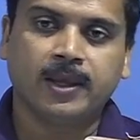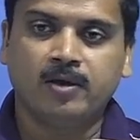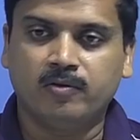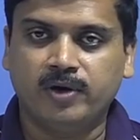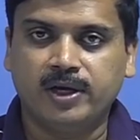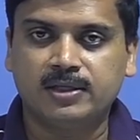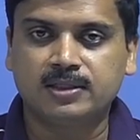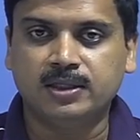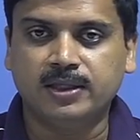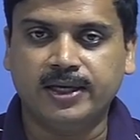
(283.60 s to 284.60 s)
Whereas
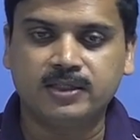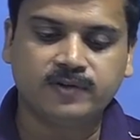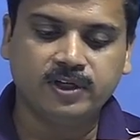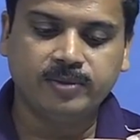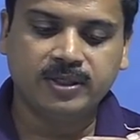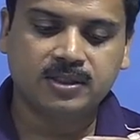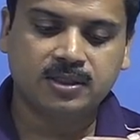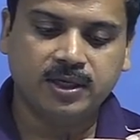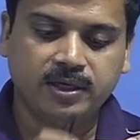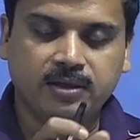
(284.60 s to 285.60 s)
in the SVD based
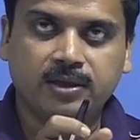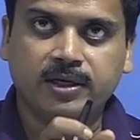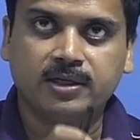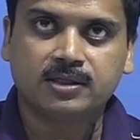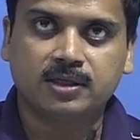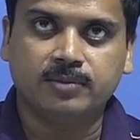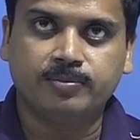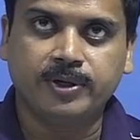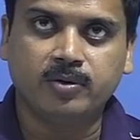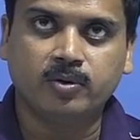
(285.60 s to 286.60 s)
thing, there is a
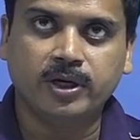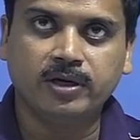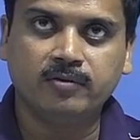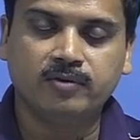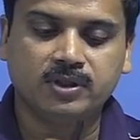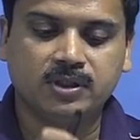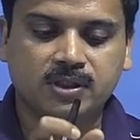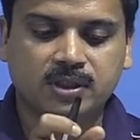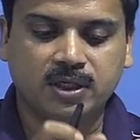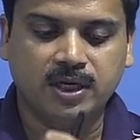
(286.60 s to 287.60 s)
pre-coding which
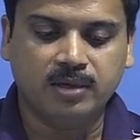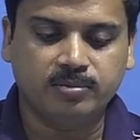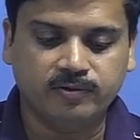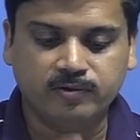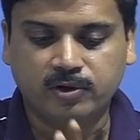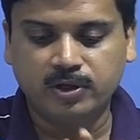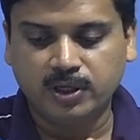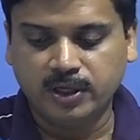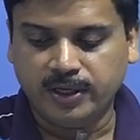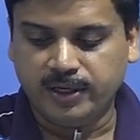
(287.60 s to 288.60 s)
is done before
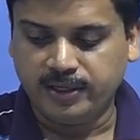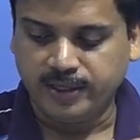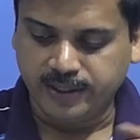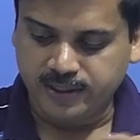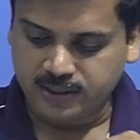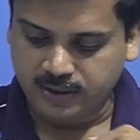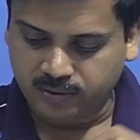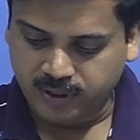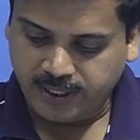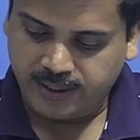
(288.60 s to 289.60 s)
it radiates into
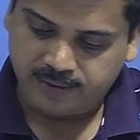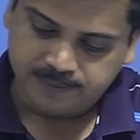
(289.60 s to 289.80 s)
the air.